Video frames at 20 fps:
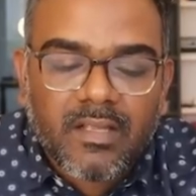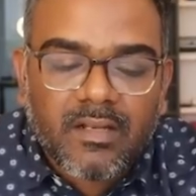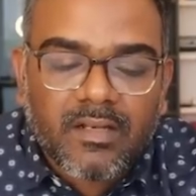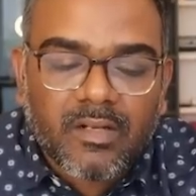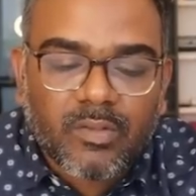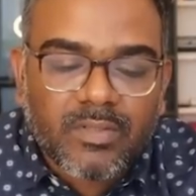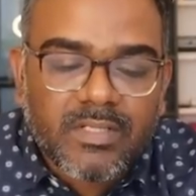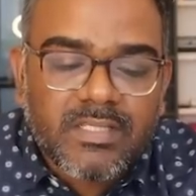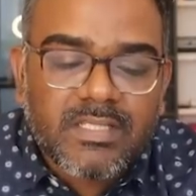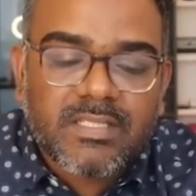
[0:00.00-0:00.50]

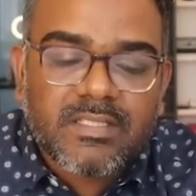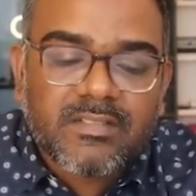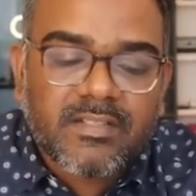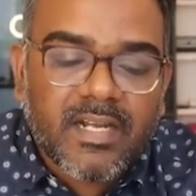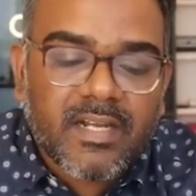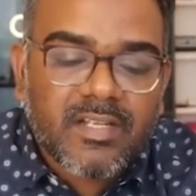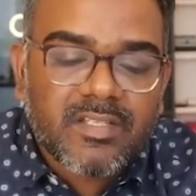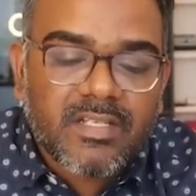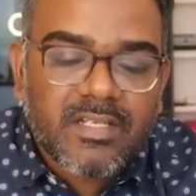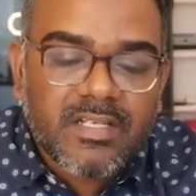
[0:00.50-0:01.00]
Now this
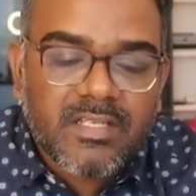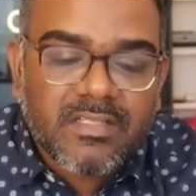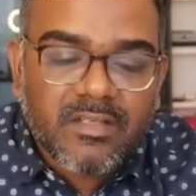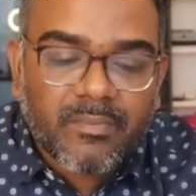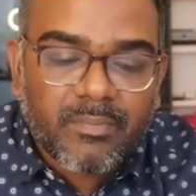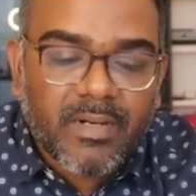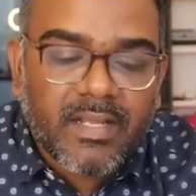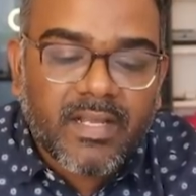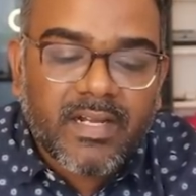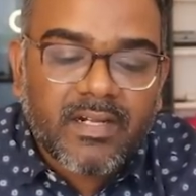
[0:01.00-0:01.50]
strategy is
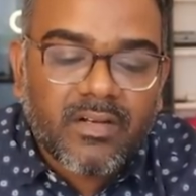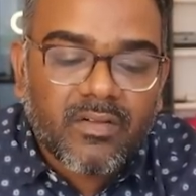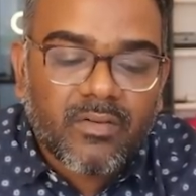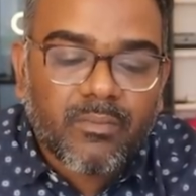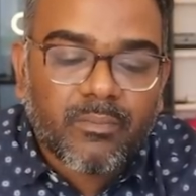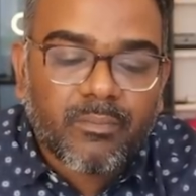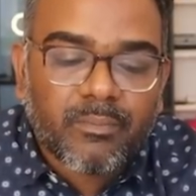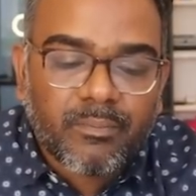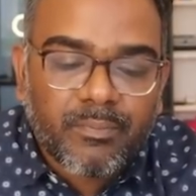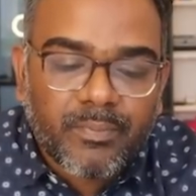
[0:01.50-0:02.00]
applied
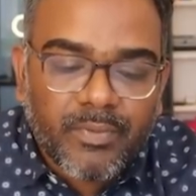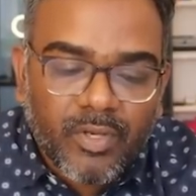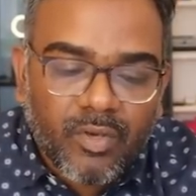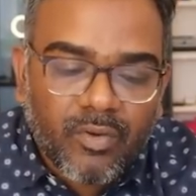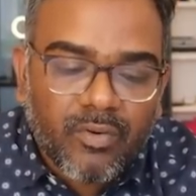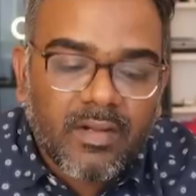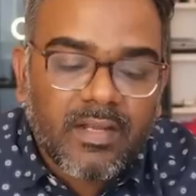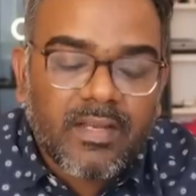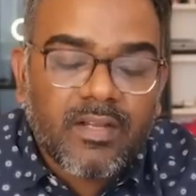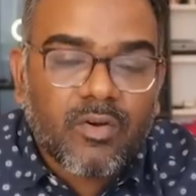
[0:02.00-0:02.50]

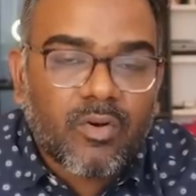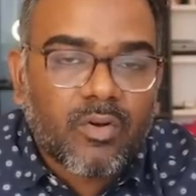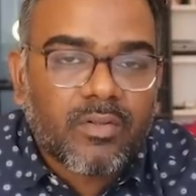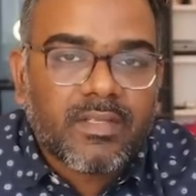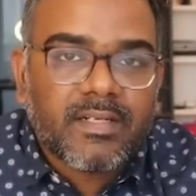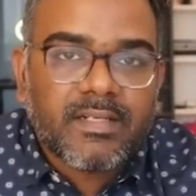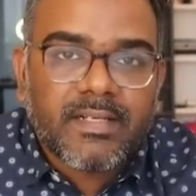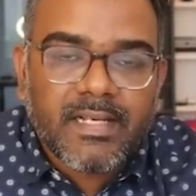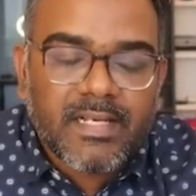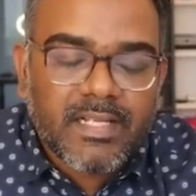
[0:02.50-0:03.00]
purely on
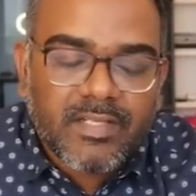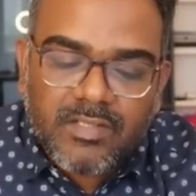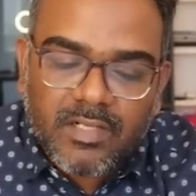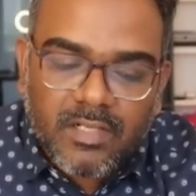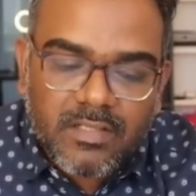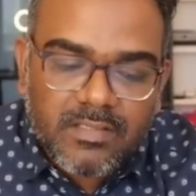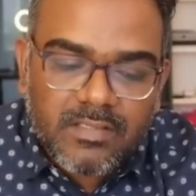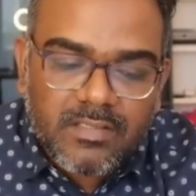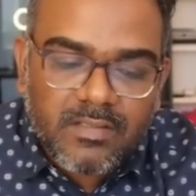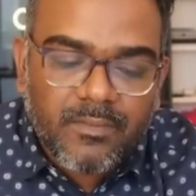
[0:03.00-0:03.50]
the daily
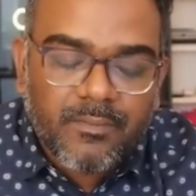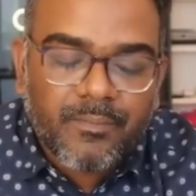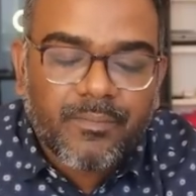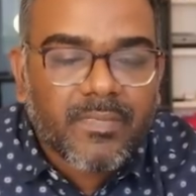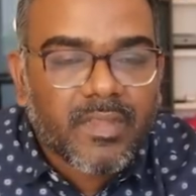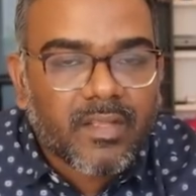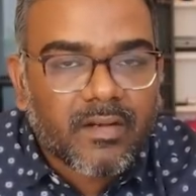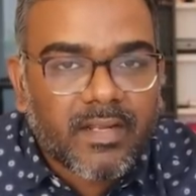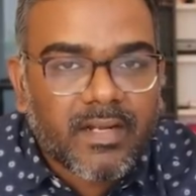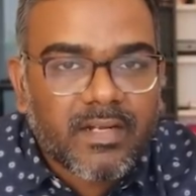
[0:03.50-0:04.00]
charts,
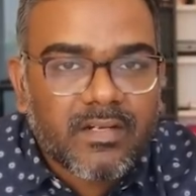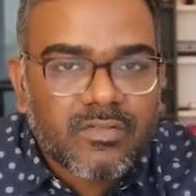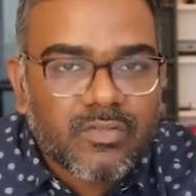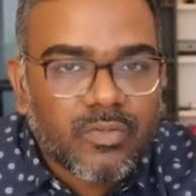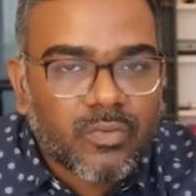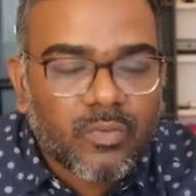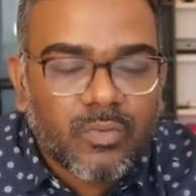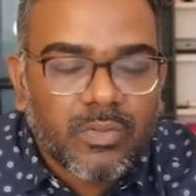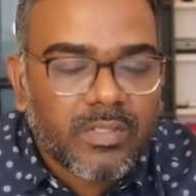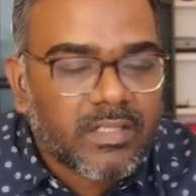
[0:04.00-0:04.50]
right?
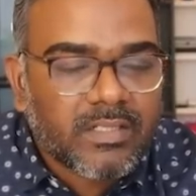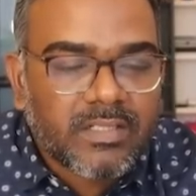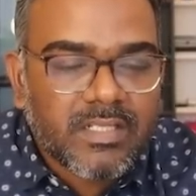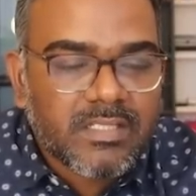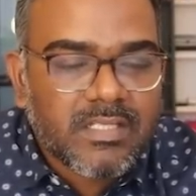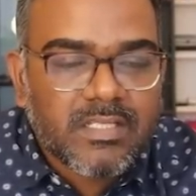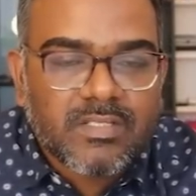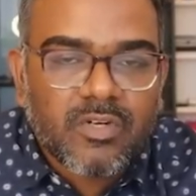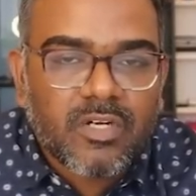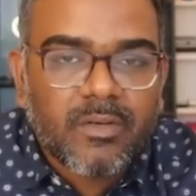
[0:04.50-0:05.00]
So
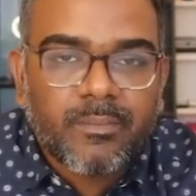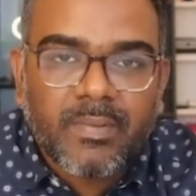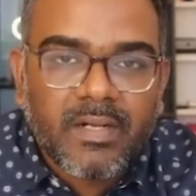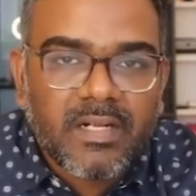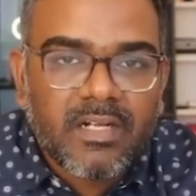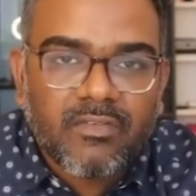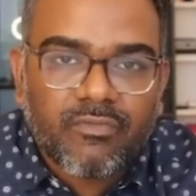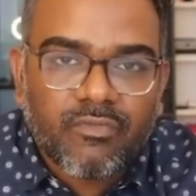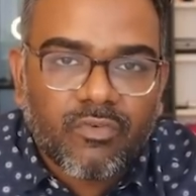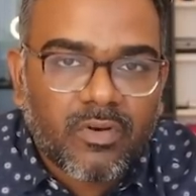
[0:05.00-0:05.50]
this is not
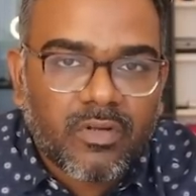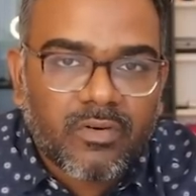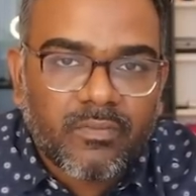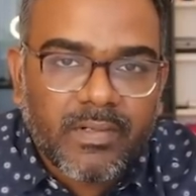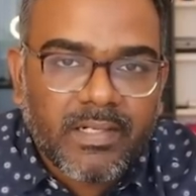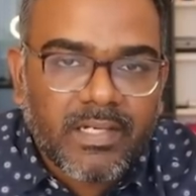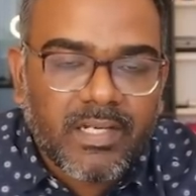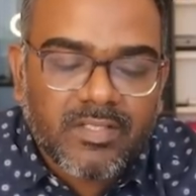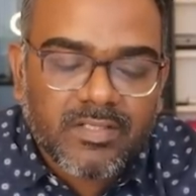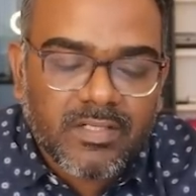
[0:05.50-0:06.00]
built for
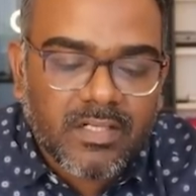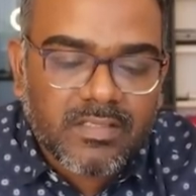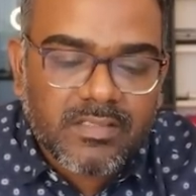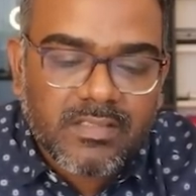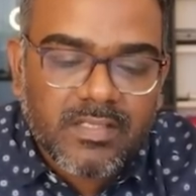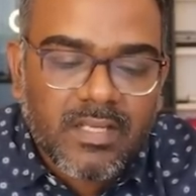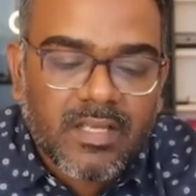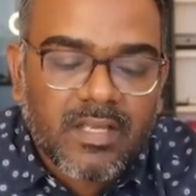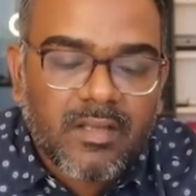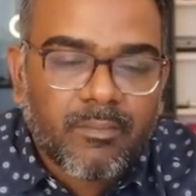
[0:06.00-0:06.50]
weekly charts,
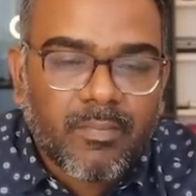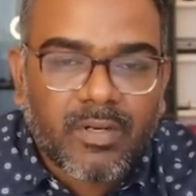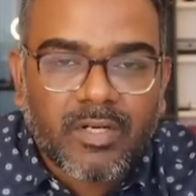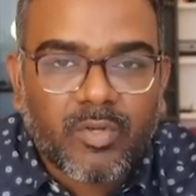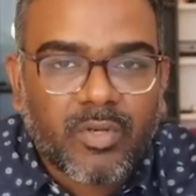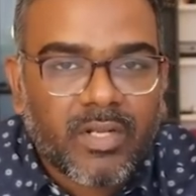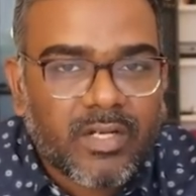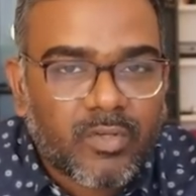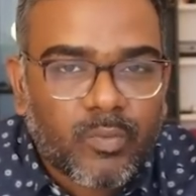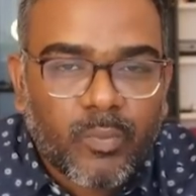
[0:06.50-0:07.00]
but
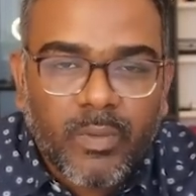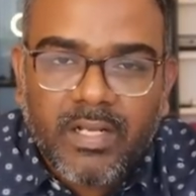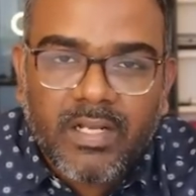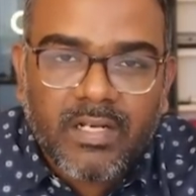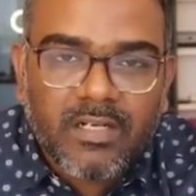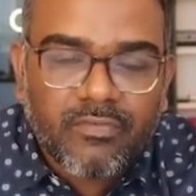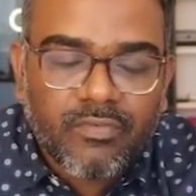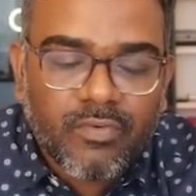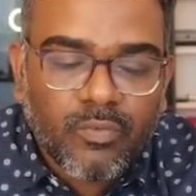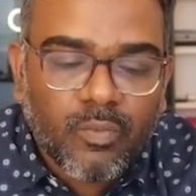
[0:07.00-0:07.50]
you can tweak
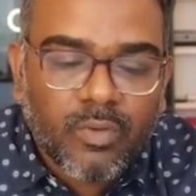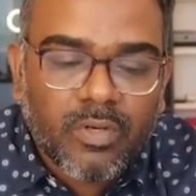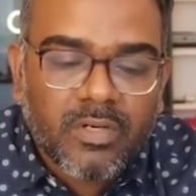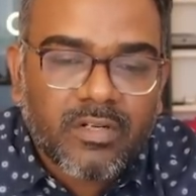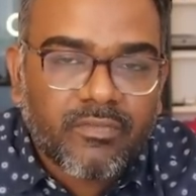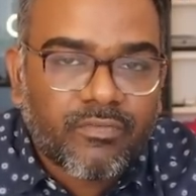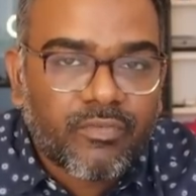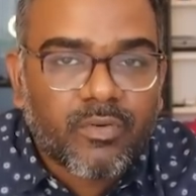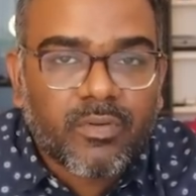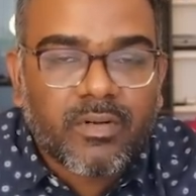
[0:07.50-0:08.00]
it if you want.
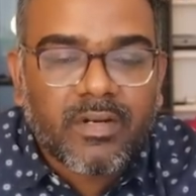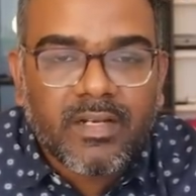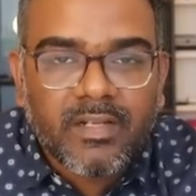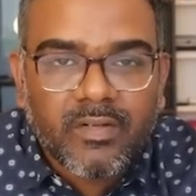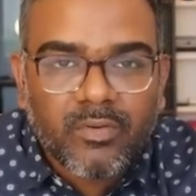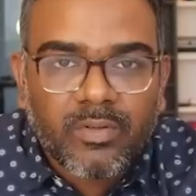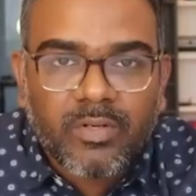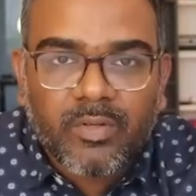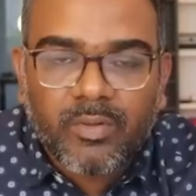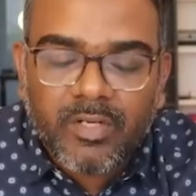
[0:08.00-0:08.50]
If you're really
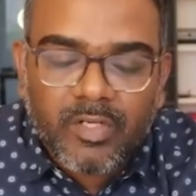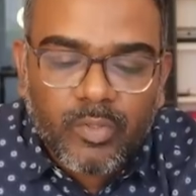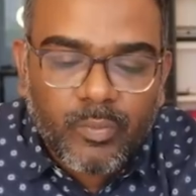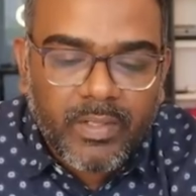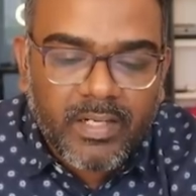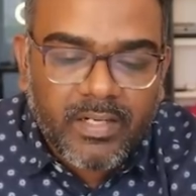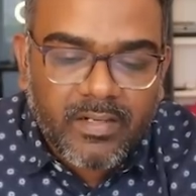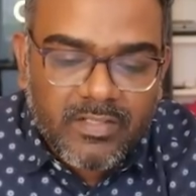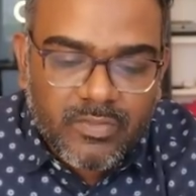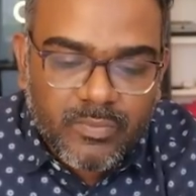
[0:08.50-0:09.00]
good, you can
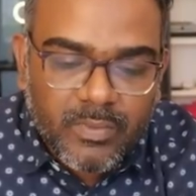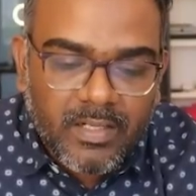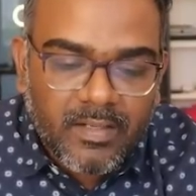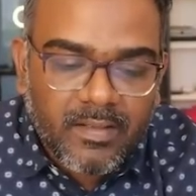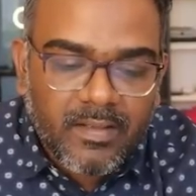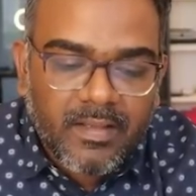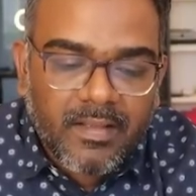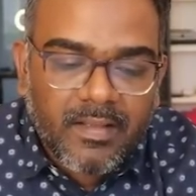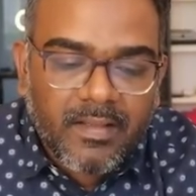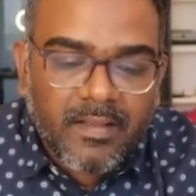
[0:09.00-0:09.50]
tweak it as well.
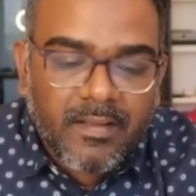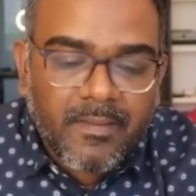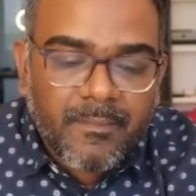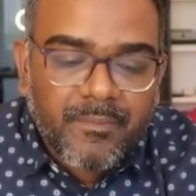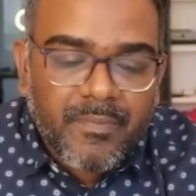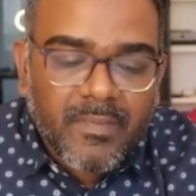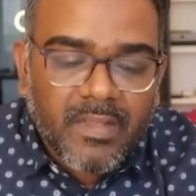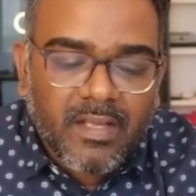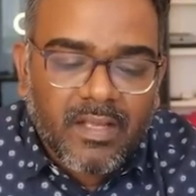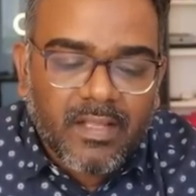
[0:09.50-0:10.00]

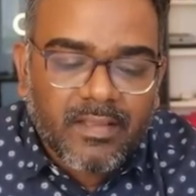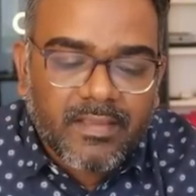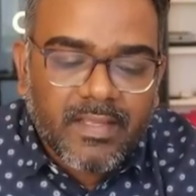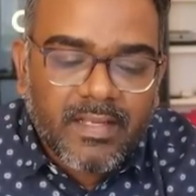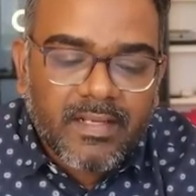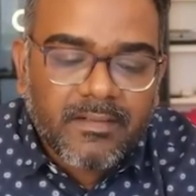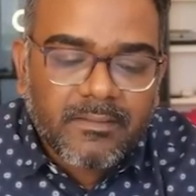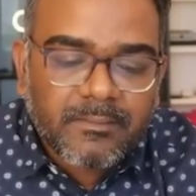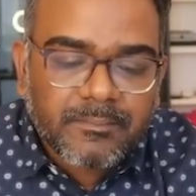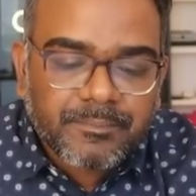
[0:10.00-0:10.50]
And
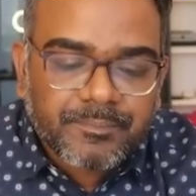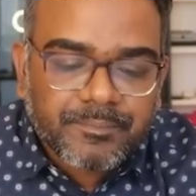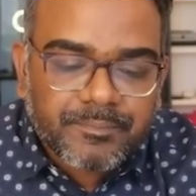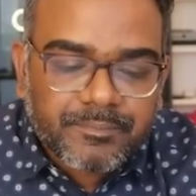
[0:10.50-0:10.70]
then